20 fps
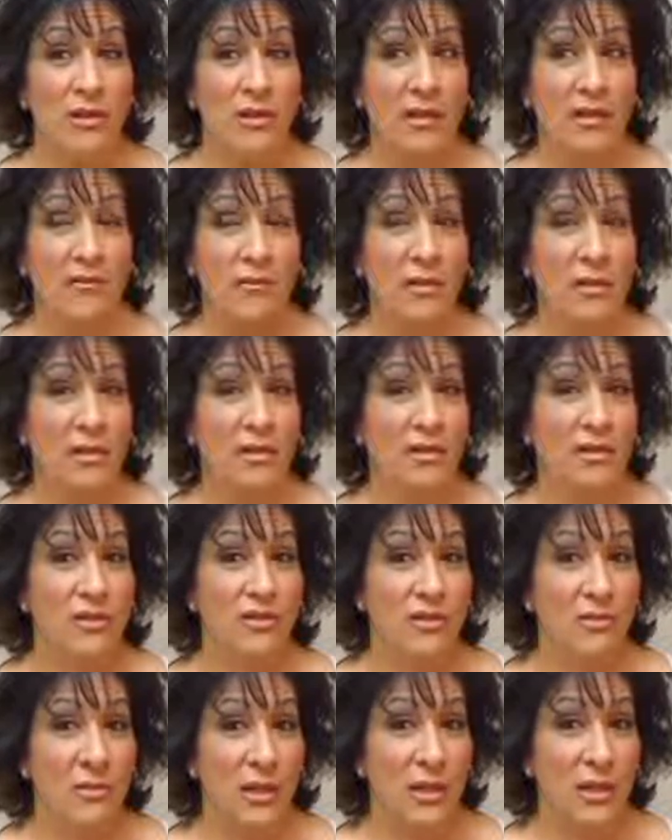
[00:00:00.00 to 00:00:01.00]
I wanted
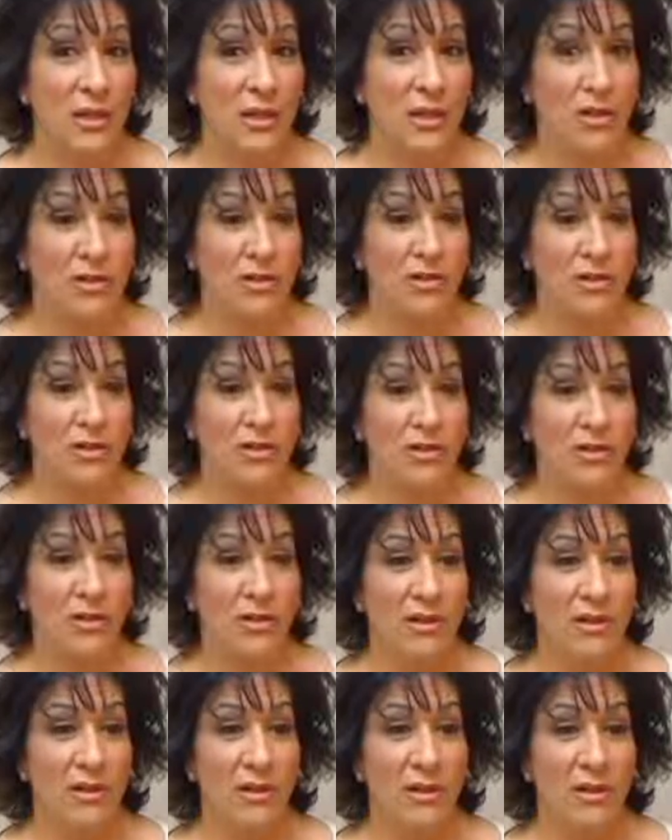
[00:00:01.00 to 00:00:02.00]
this for many years.
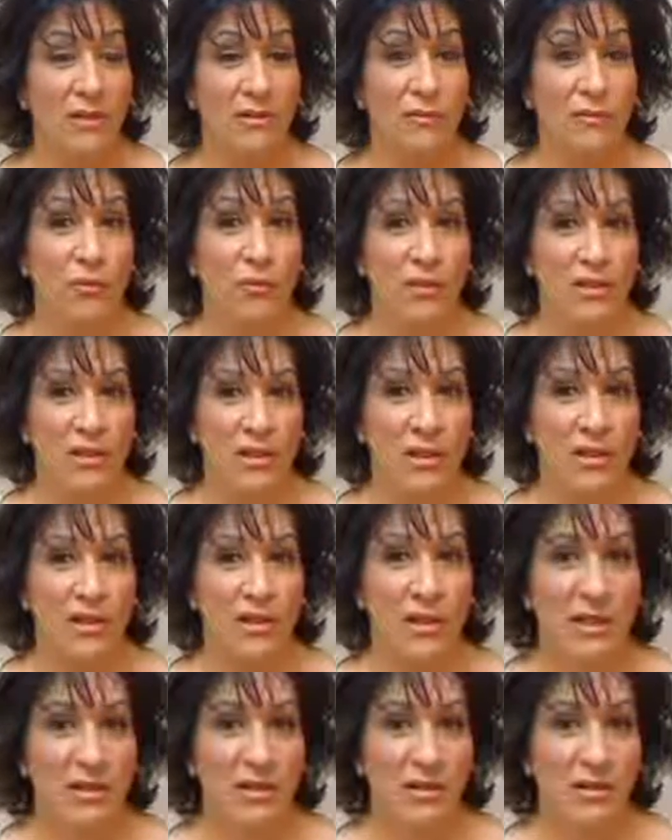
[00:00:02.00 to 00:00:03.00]
I had four
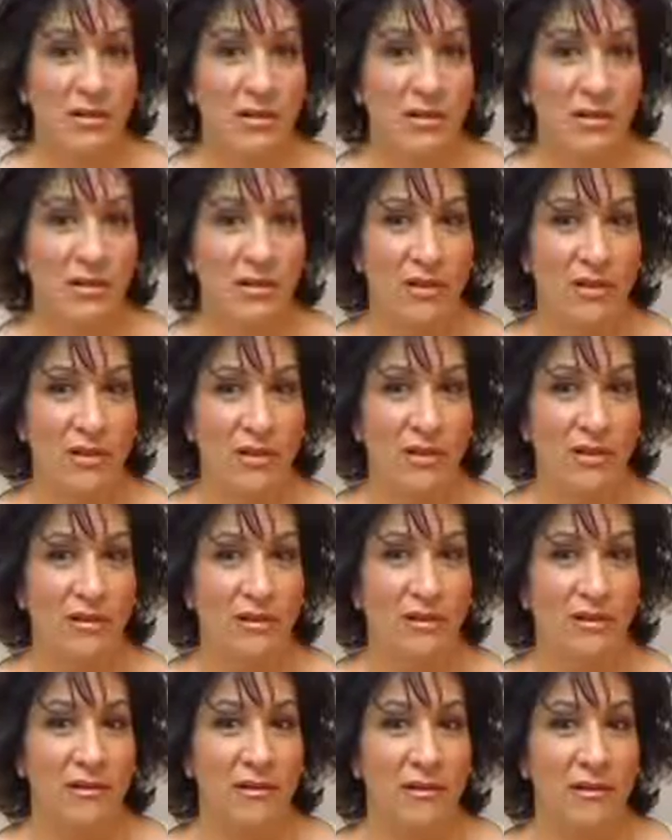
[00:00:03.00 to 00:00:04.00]
C-sections,
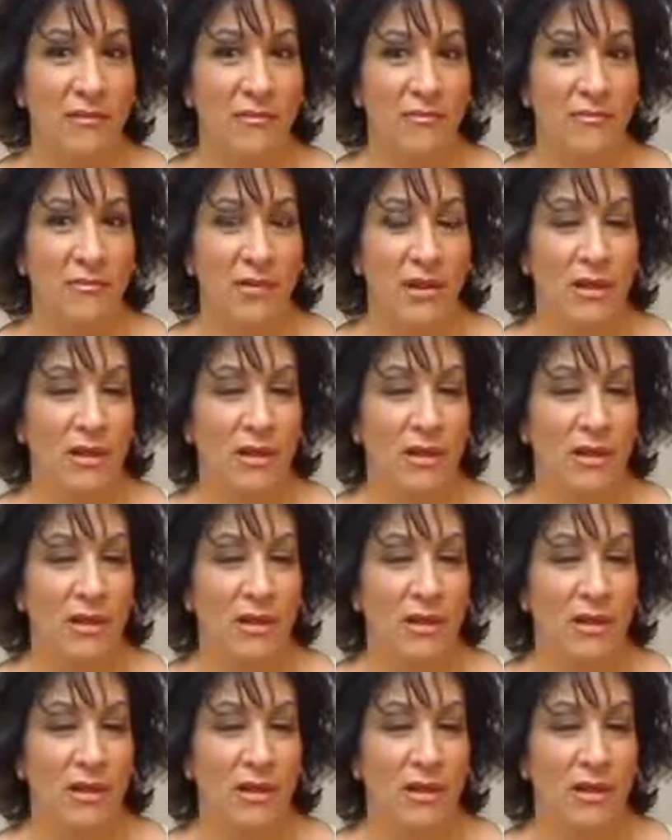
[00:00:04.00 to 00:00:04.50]
and um,